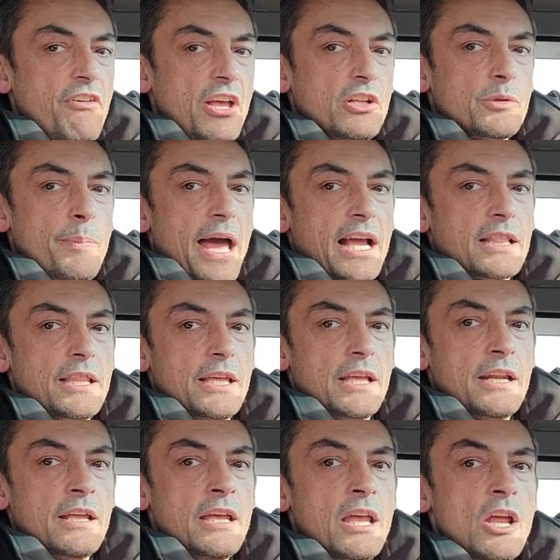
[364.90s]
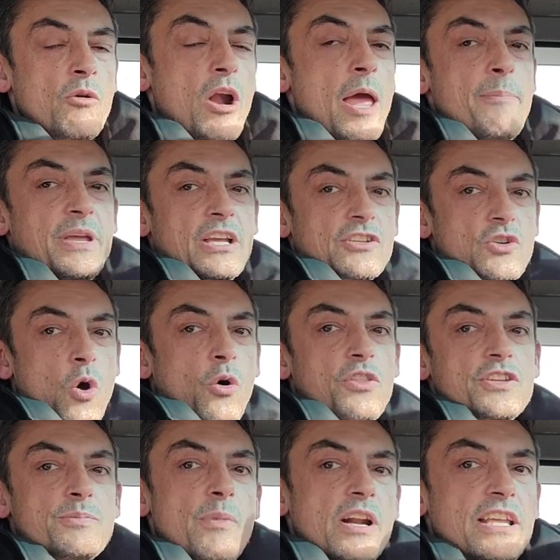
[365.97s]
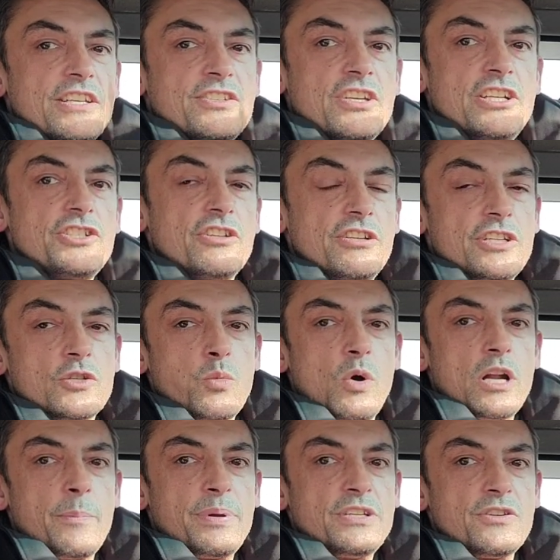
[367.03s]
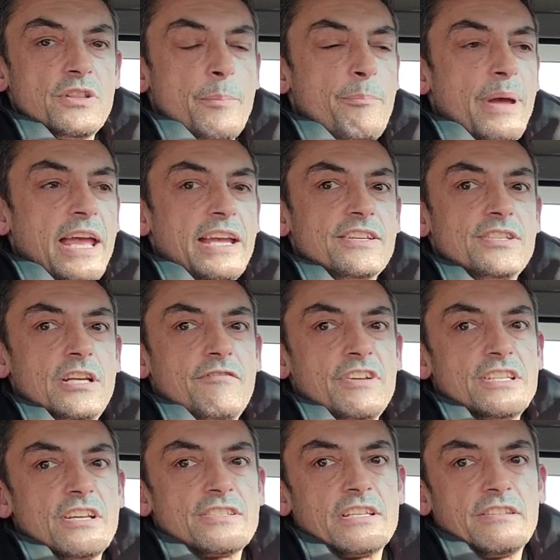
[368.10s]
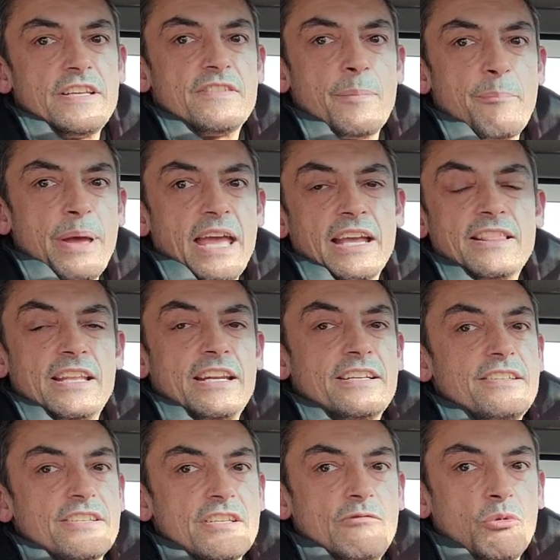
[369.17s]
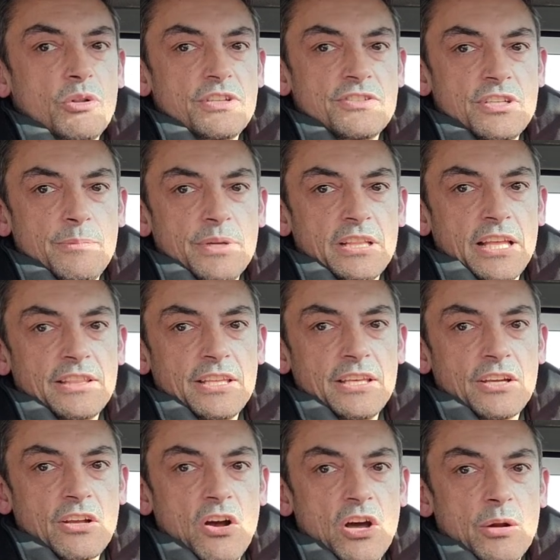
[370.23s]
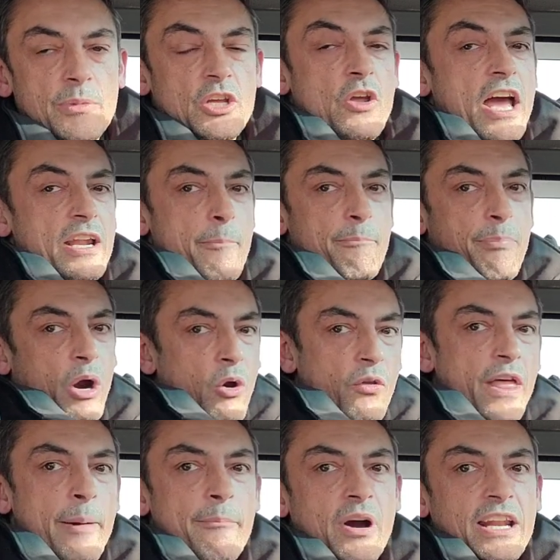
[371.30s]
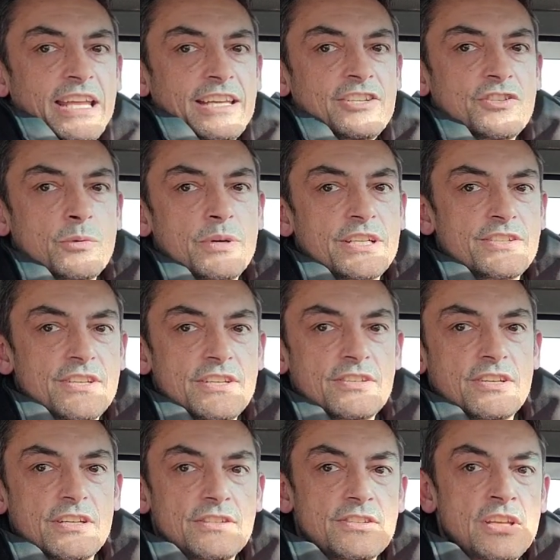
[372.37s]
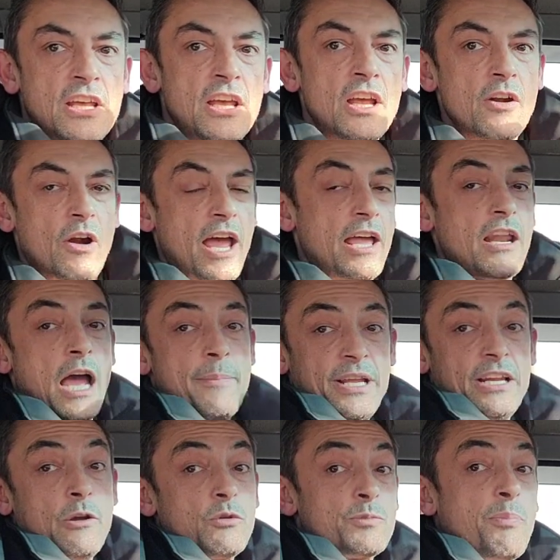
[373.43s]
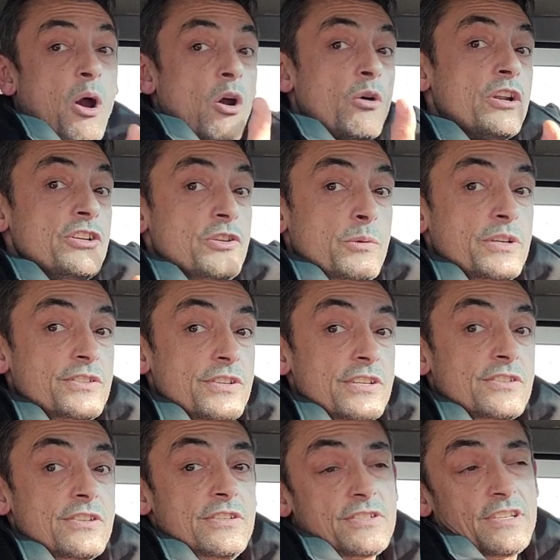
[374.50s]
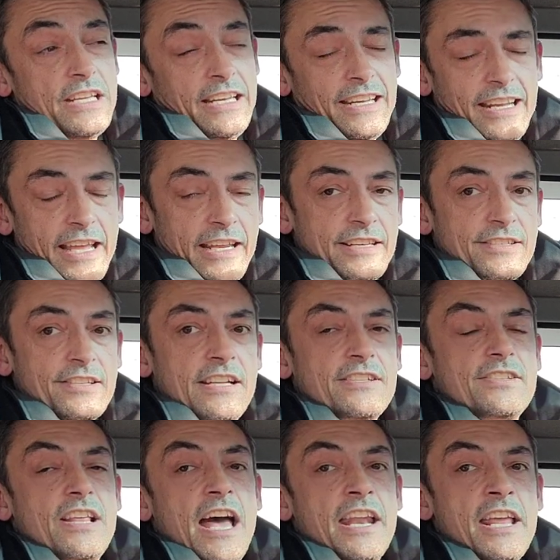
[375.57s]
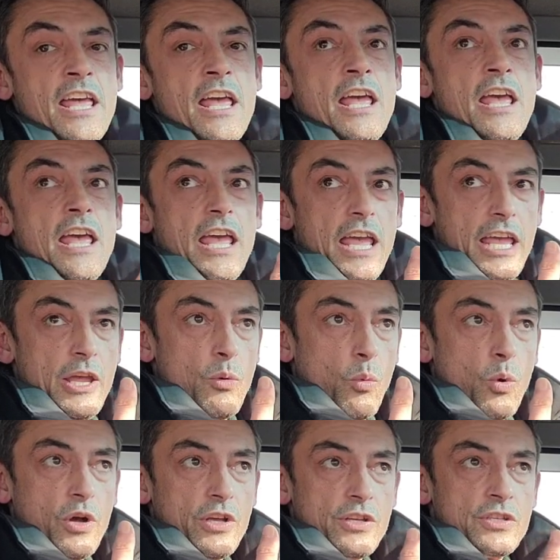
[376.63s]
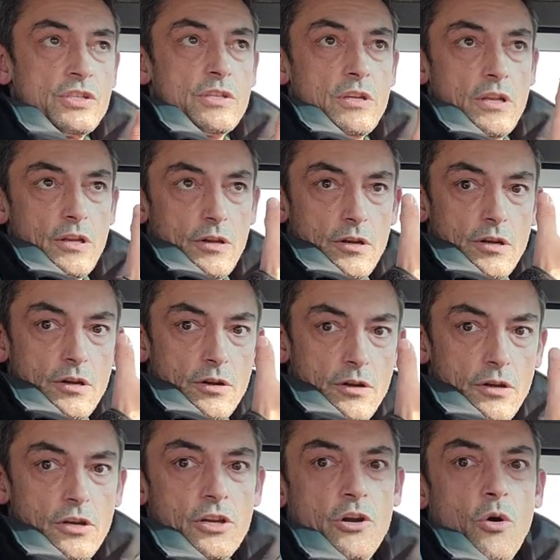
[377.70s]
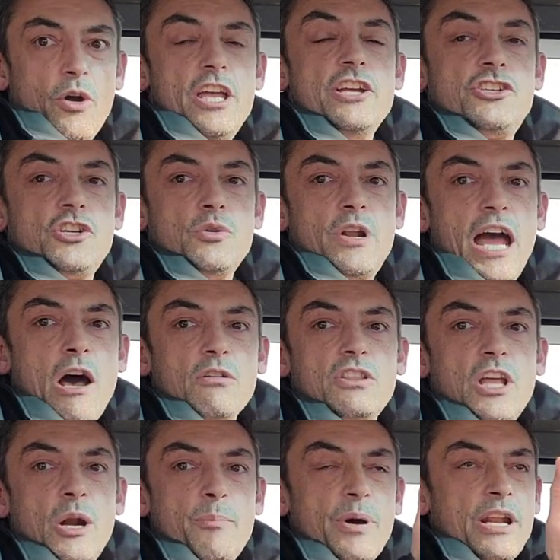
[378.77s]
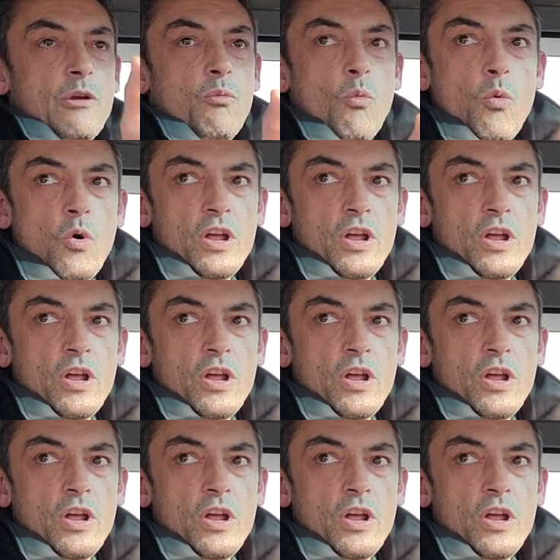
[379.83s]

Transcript: failed back then, right? Because all this money essentially just went up into the banks, and if it doesn't leave the bank, then it doesn't really stimulate the economy. You had to borrow that money into existence, right? I mean, it was borrowed into existence in a sense that it was... you know, issued out there, but it